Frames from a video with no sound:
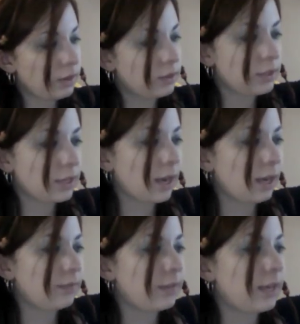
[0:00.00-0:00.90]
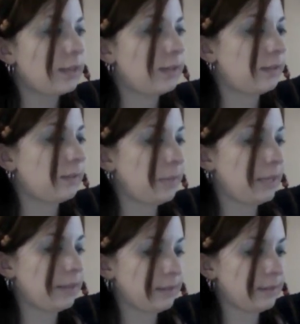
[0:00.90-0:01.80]
to kind of get the
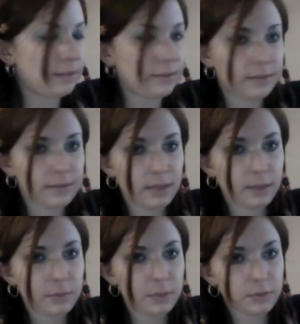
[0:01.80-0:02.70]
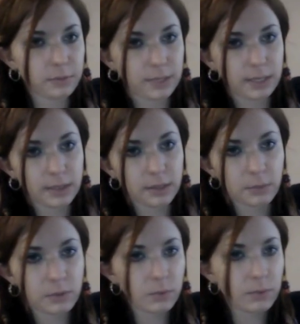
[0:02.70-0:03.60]
spaces in between
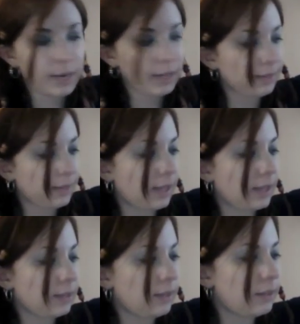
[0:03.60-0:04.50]
the right length